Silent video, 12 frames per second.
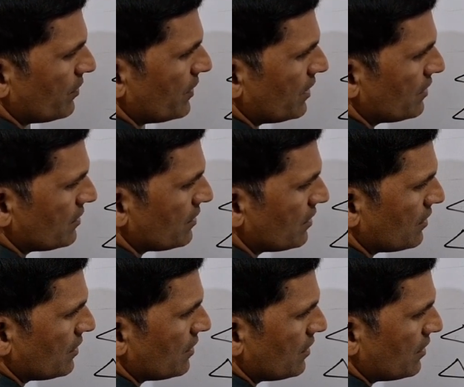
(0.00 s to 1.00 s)
plus
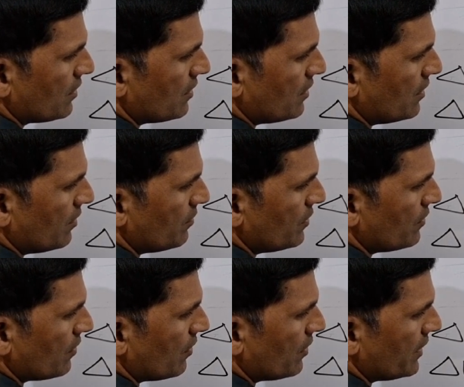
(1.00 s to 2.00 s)
W
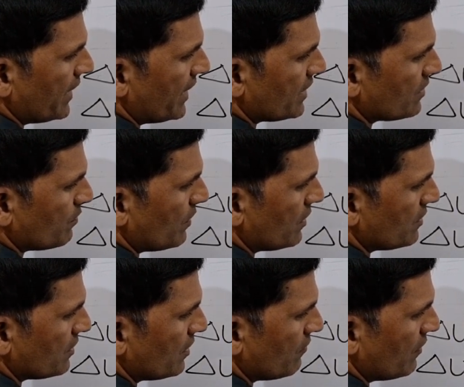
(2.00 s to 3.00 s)

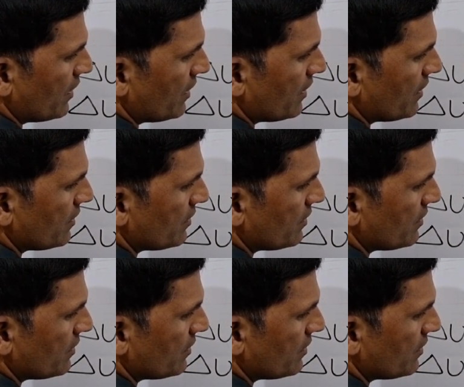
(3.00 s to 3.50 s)
non-expansion work.